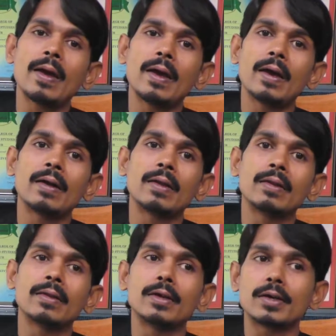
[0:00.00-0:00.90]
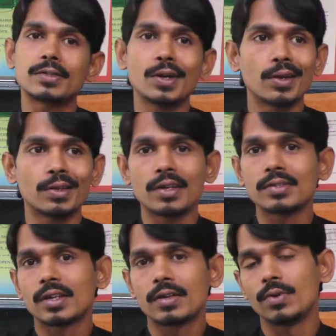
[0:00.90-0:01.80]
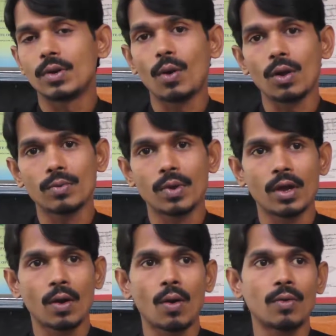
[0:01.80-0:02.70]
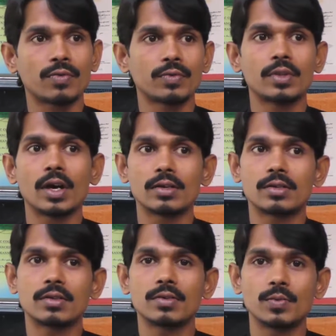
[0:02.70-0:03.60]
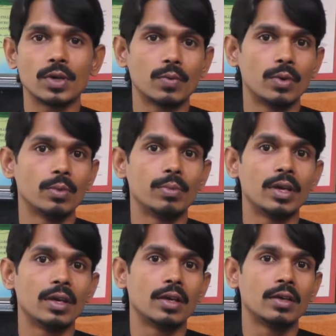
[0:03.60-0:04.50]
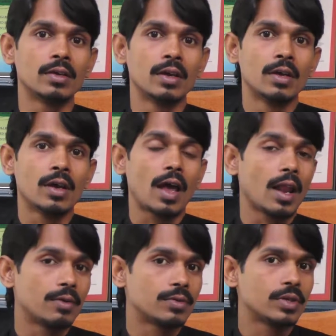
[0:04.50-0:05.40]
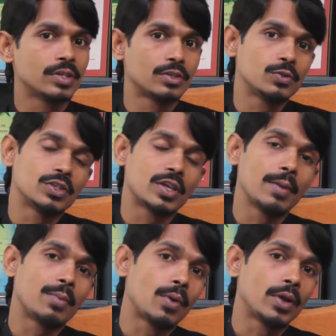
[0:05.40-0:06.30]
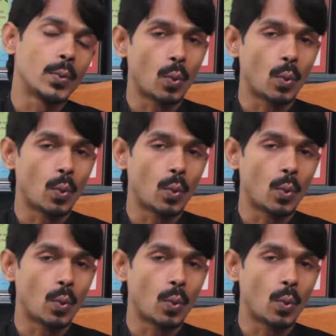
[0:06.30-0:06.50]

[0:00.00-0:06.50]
And there are certain things that we are all aware of, that we will be allowed to listen to the tape only